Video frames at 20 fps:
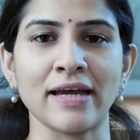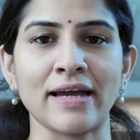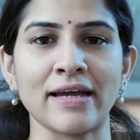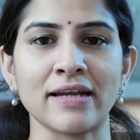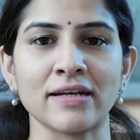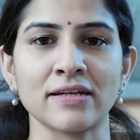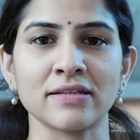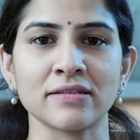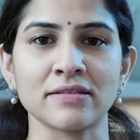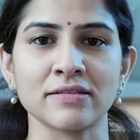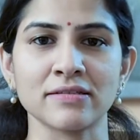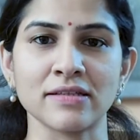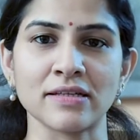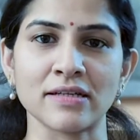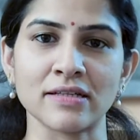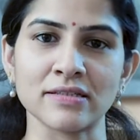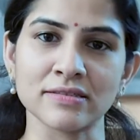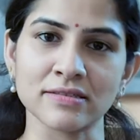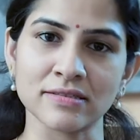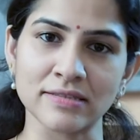and
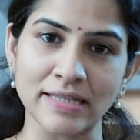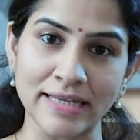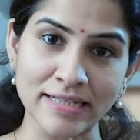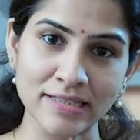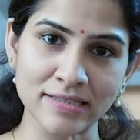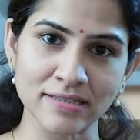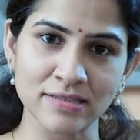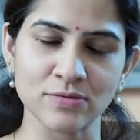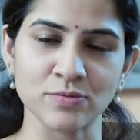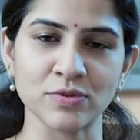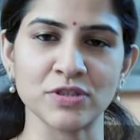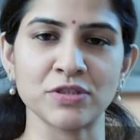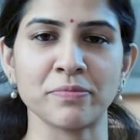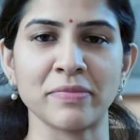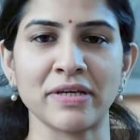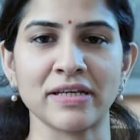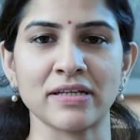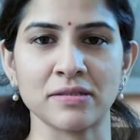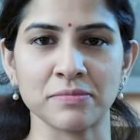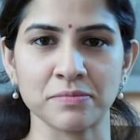there are cells which
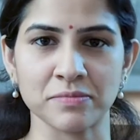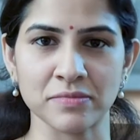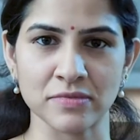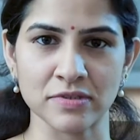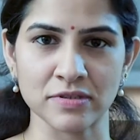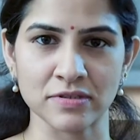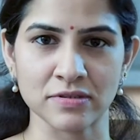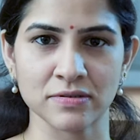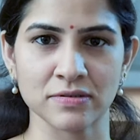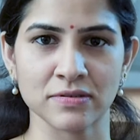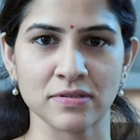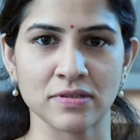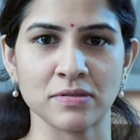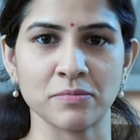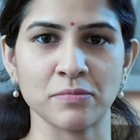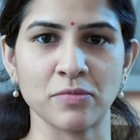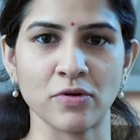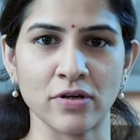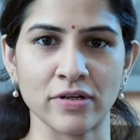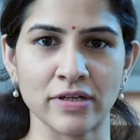make up this
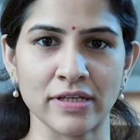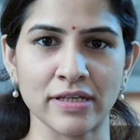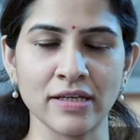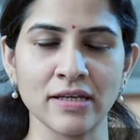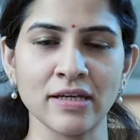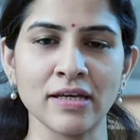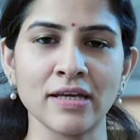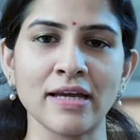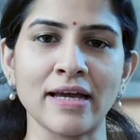uh, body.